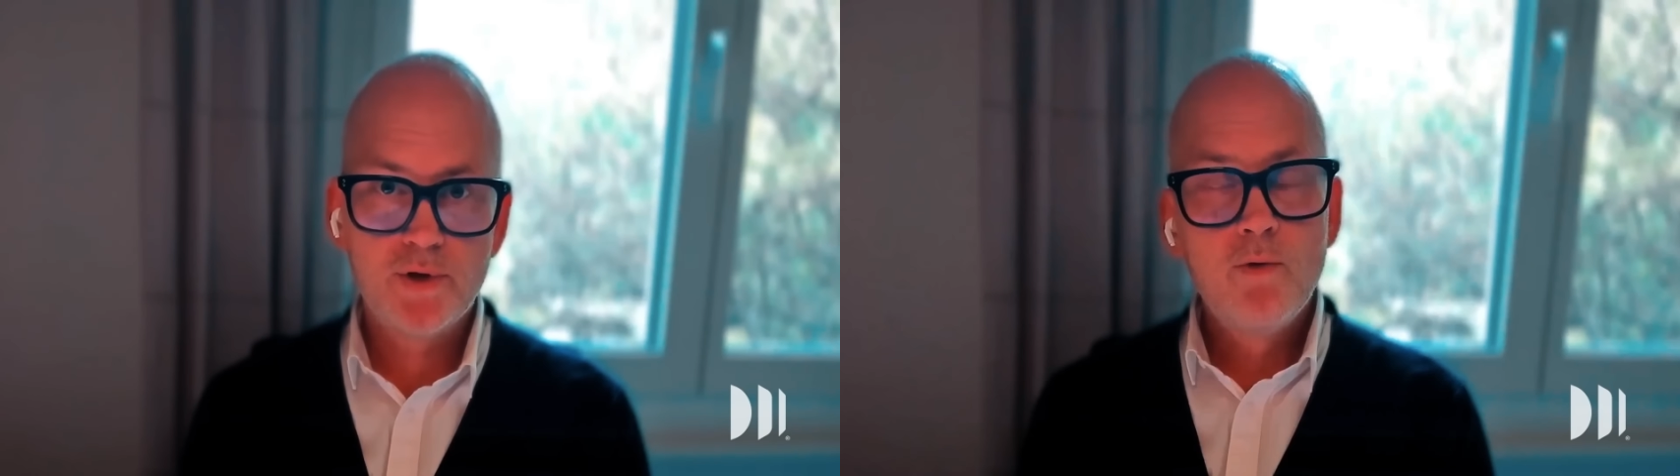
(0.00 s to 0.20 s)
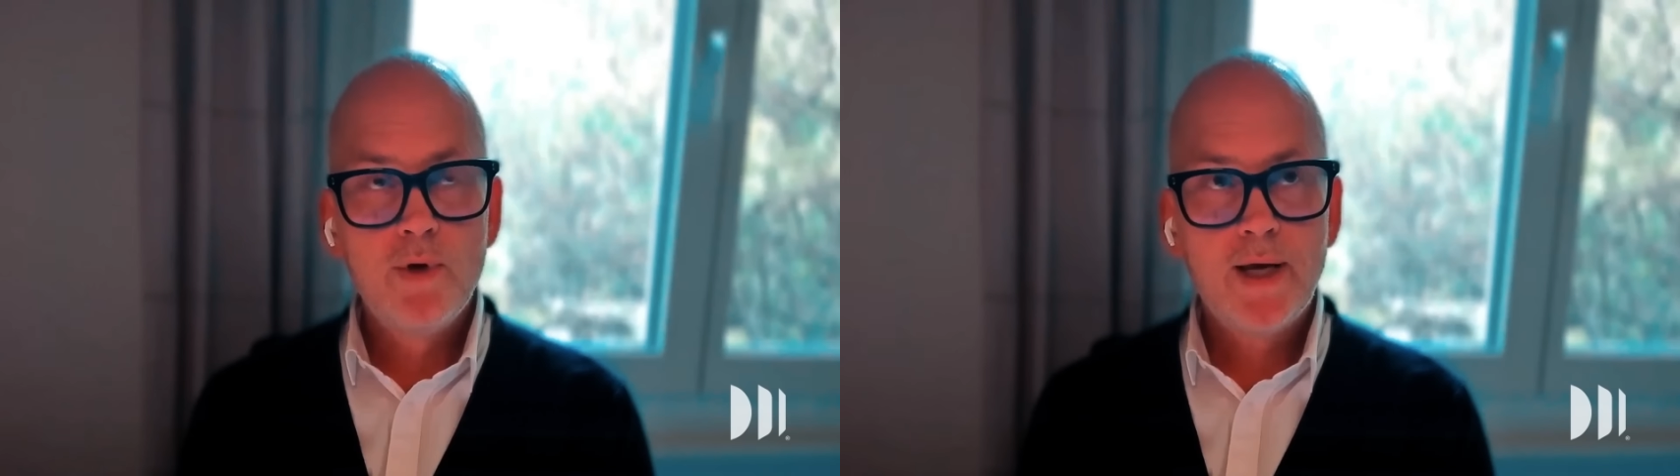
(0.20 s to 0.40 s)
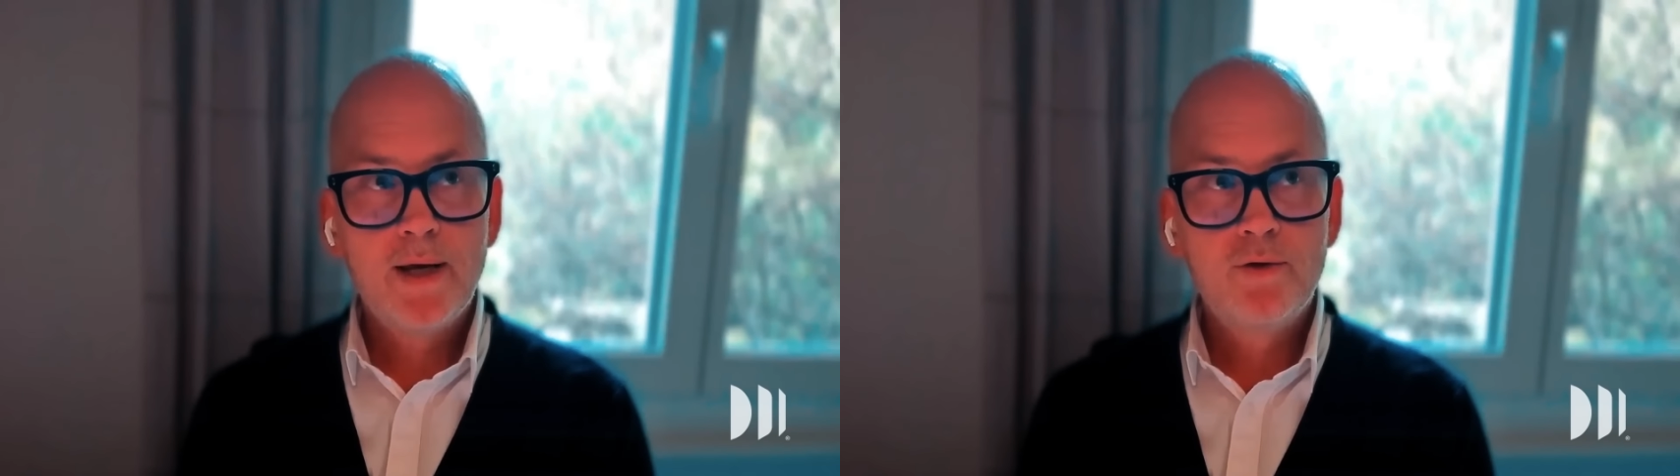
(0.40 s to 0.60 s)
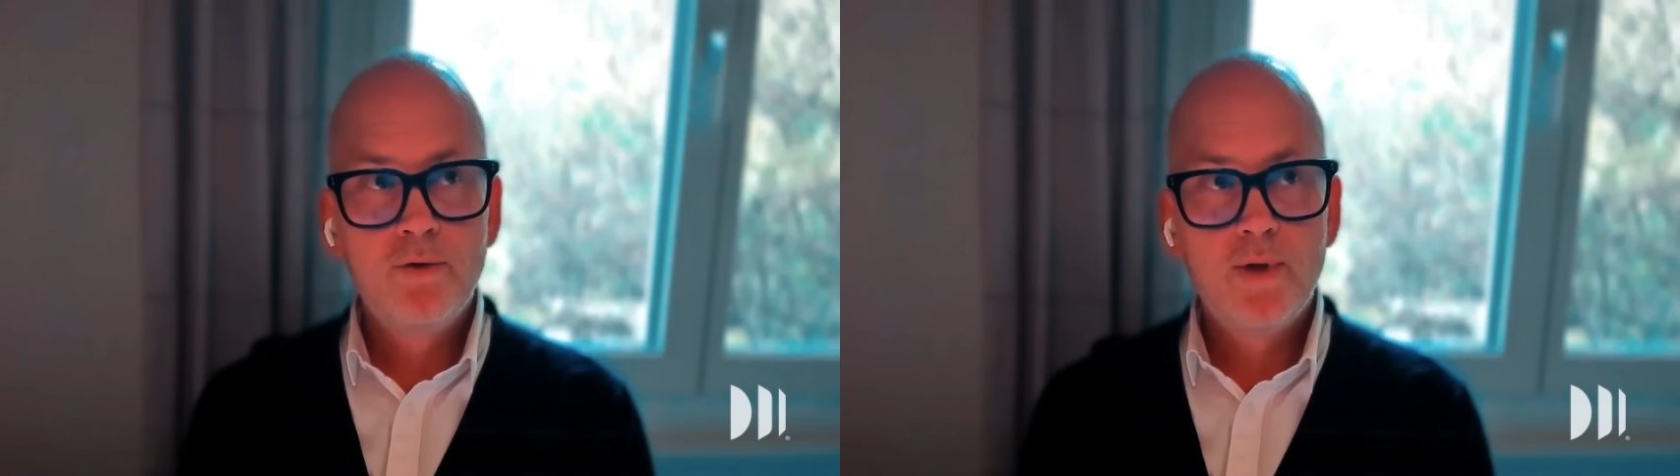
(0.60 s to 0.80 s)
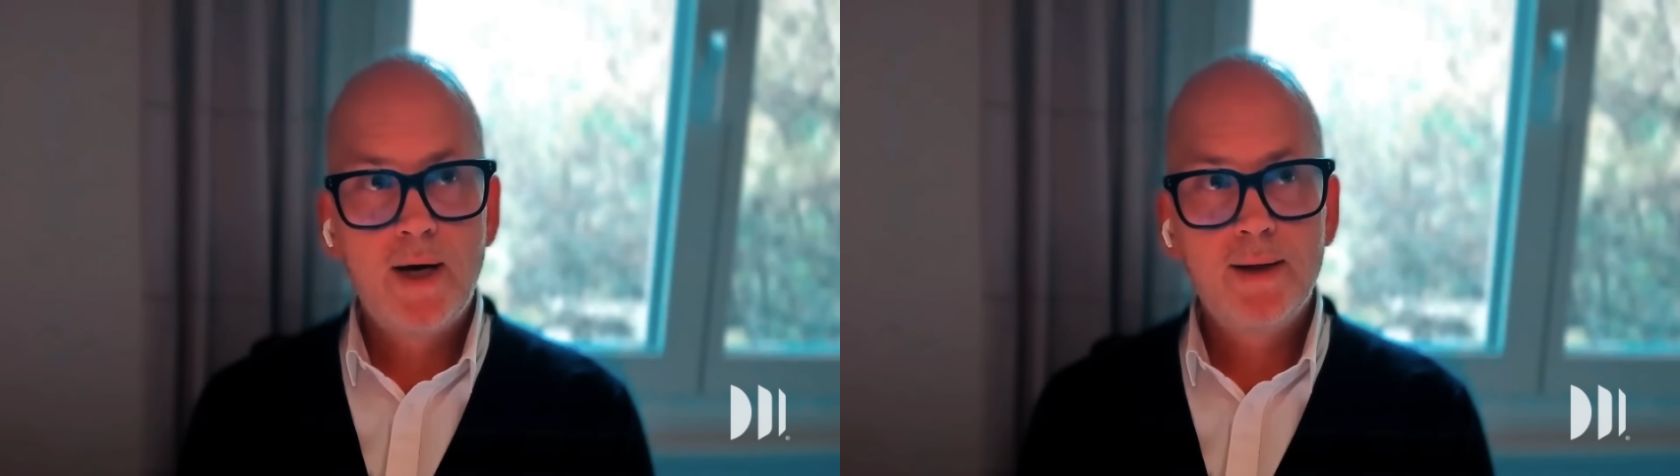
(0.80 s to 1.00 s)
We will get
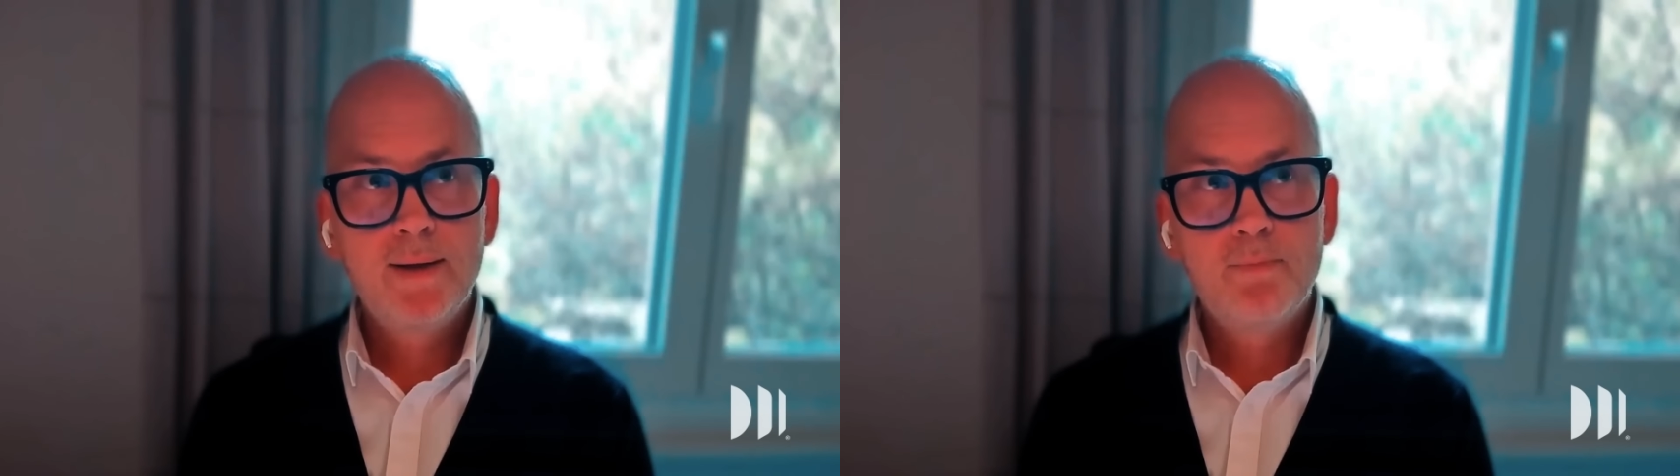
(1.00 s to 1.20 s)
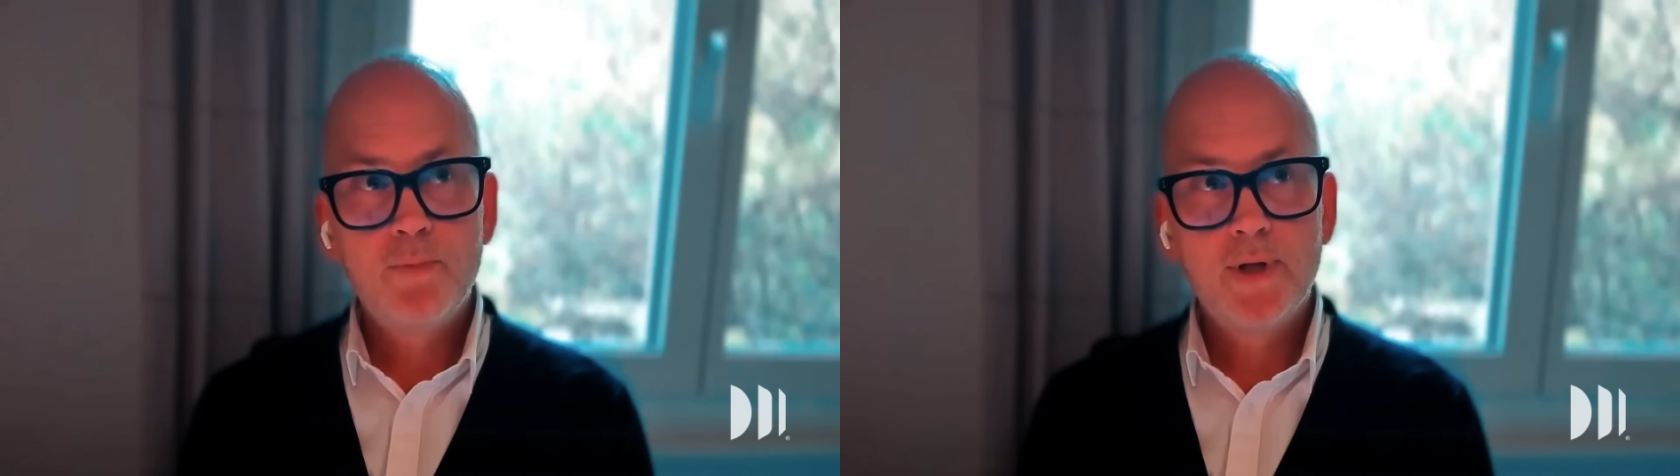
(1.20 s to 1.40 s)
to that,